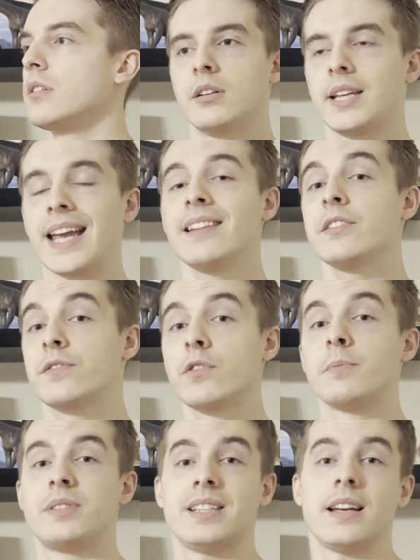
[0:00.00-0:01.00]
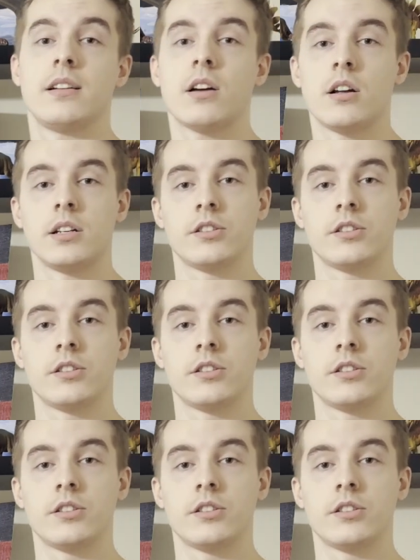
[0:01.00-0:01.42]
can this verb stand on its